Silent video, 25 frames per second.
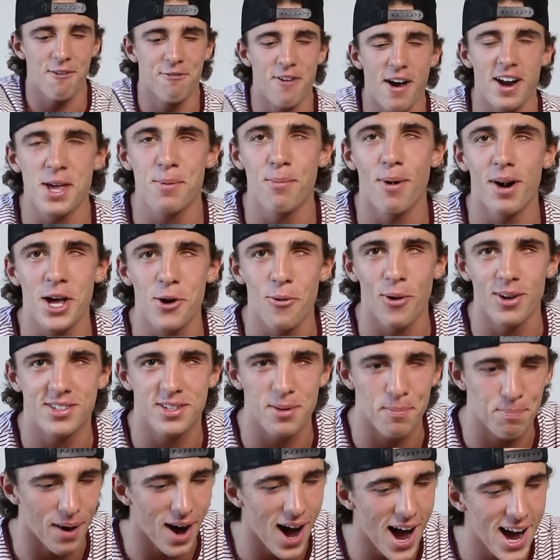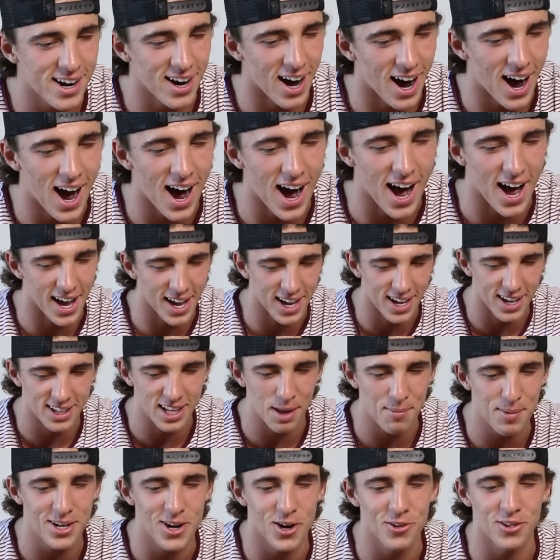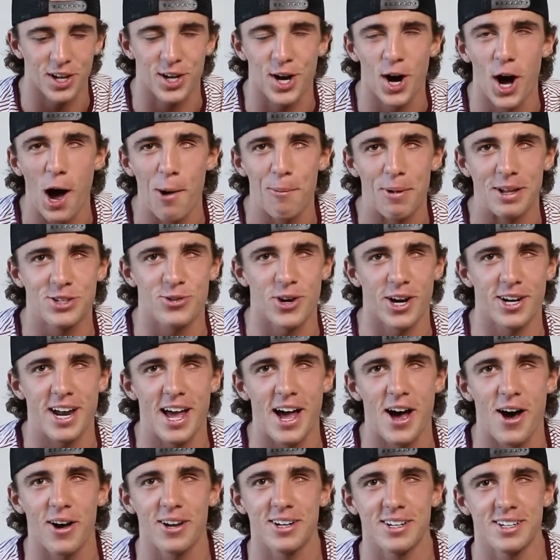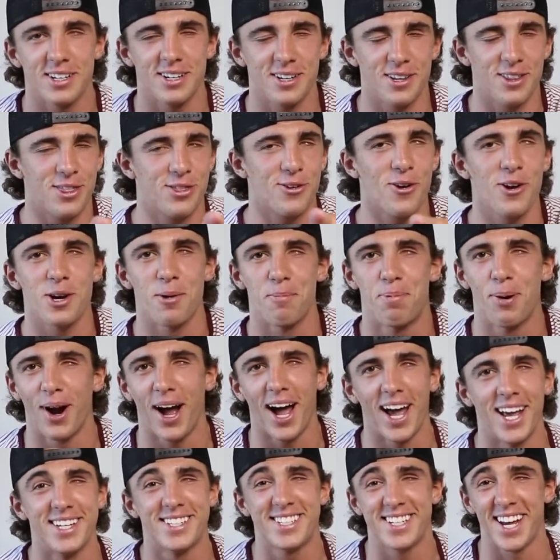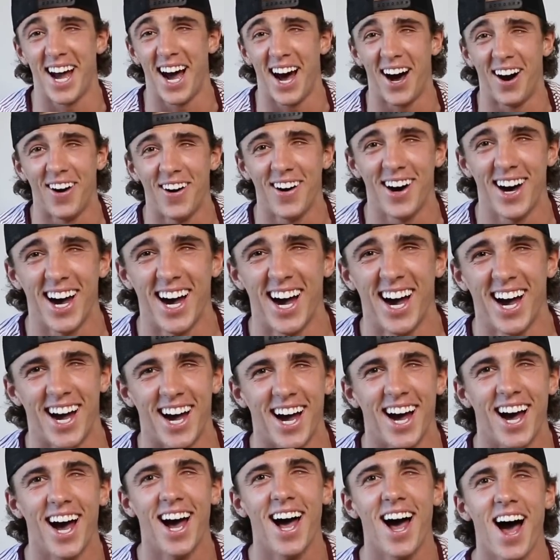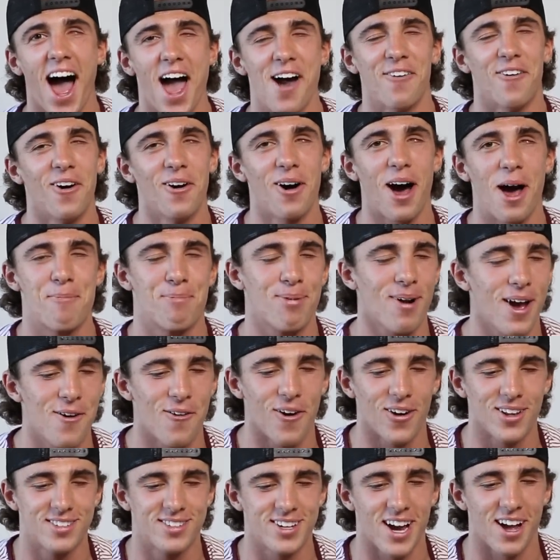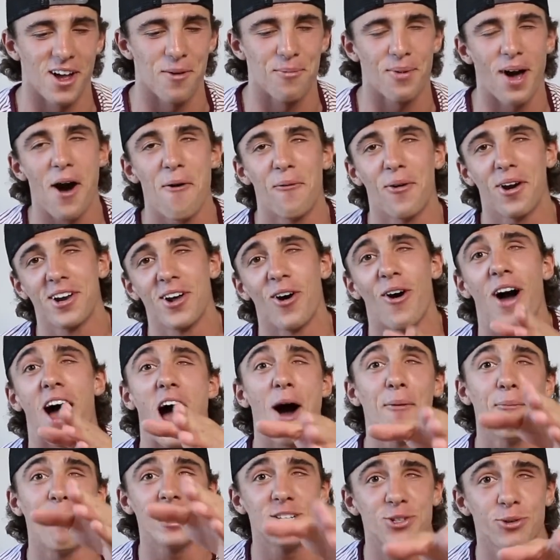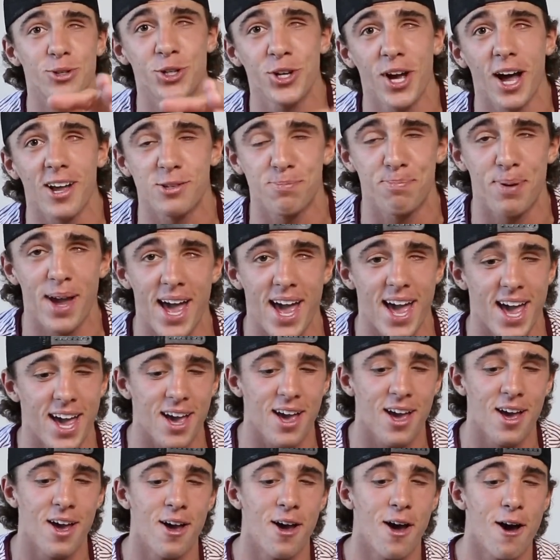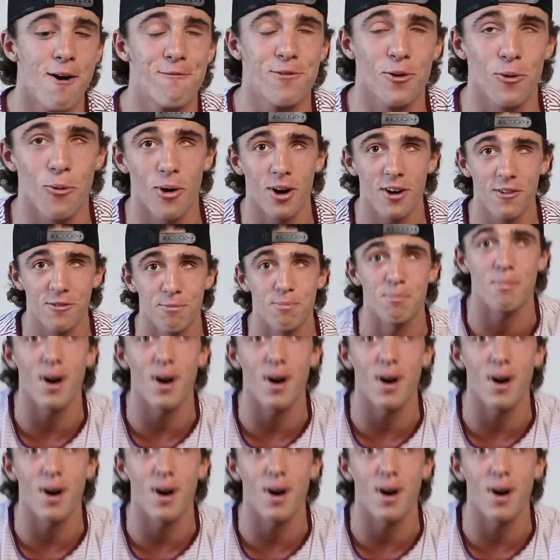If anybody wants to buy an eye, let me know in the comments right now and throw your price out. I probably won't sell it, but I want to know how much would you guys pay for one of